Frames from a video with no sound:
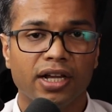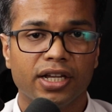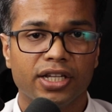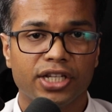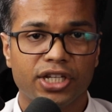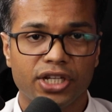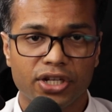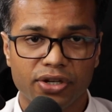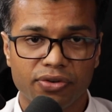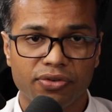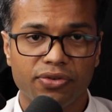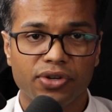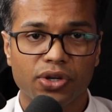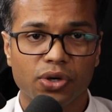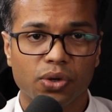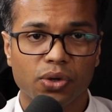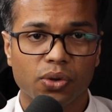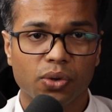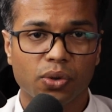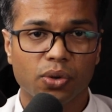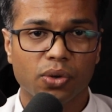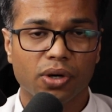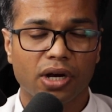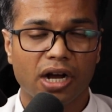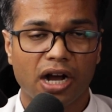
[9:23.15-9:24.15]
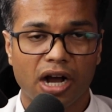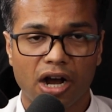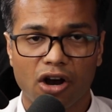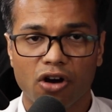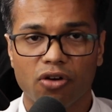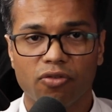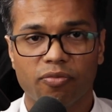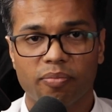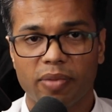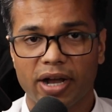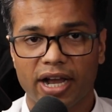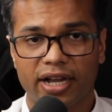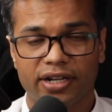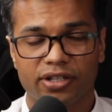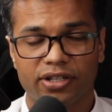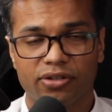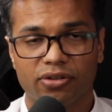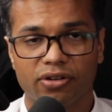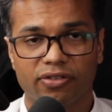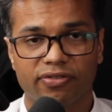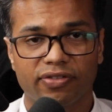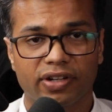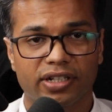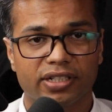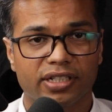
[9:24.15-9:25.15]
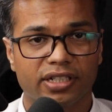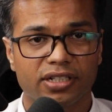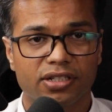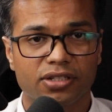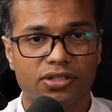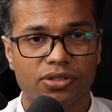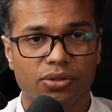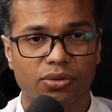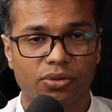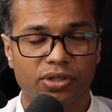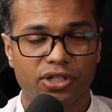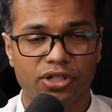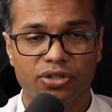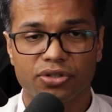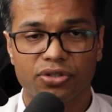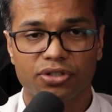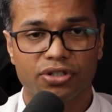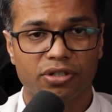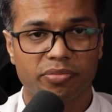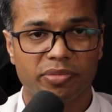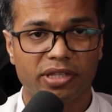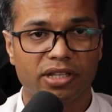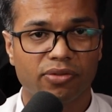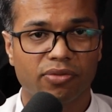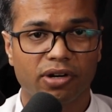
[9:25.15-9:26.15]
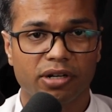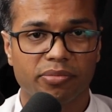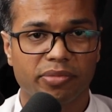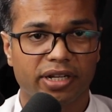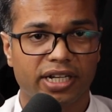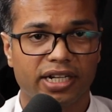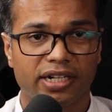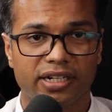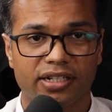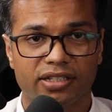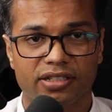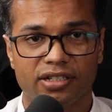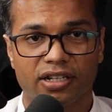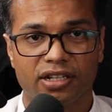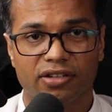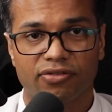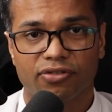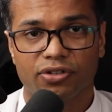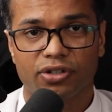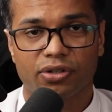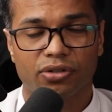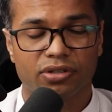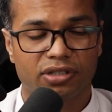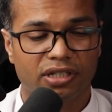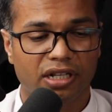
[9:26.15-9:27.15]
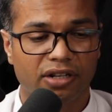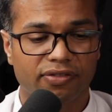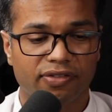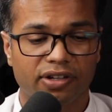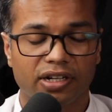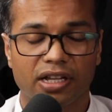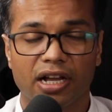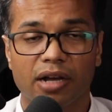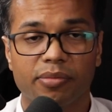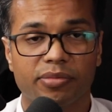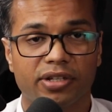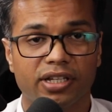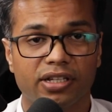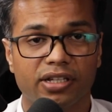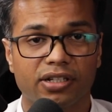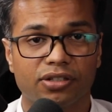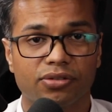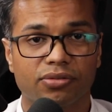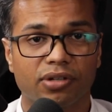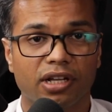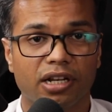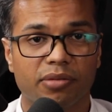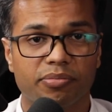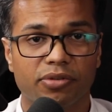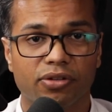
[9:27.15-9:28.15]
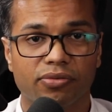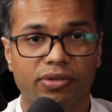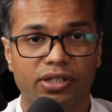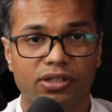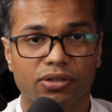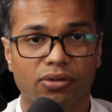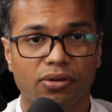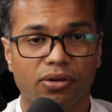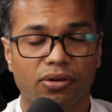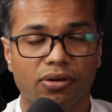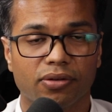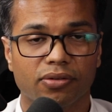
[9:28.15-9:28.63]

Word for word: you know how bad you are affected, so you should be the one making decision for yourself, and I'm here to help you with